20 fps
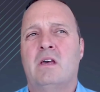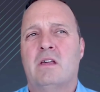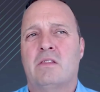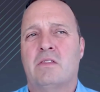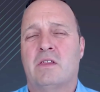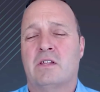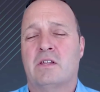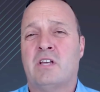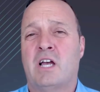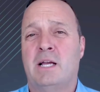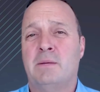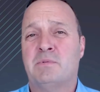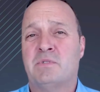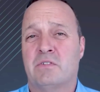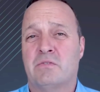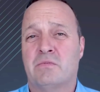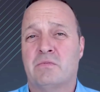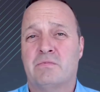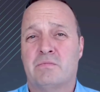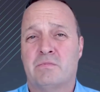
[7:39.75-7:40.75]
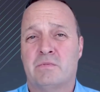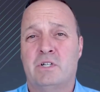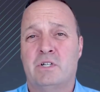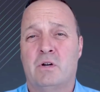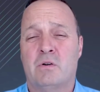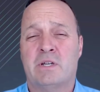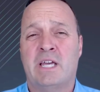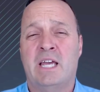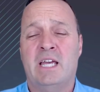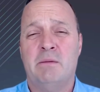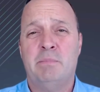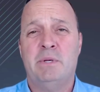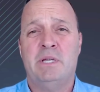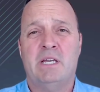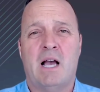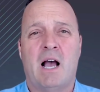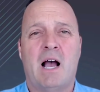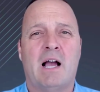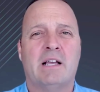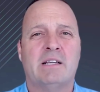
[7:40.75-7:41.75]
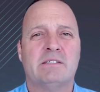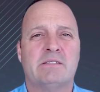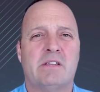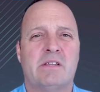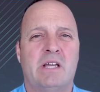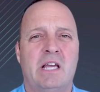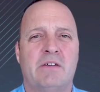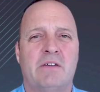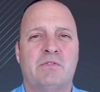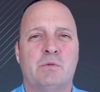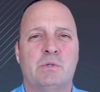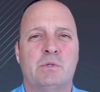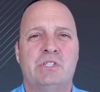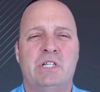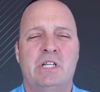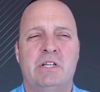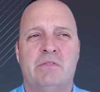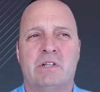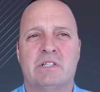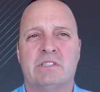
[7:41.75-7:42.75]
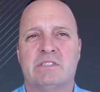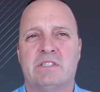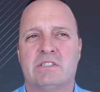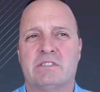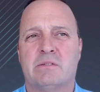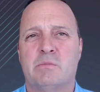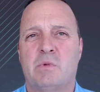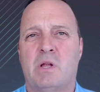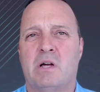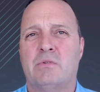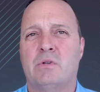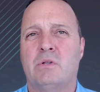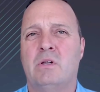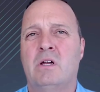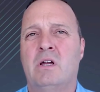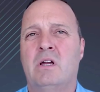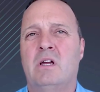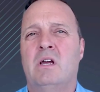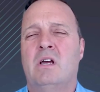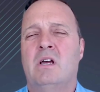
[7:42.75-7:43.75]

the types of, you know, KPIs they have to achieve at a system level,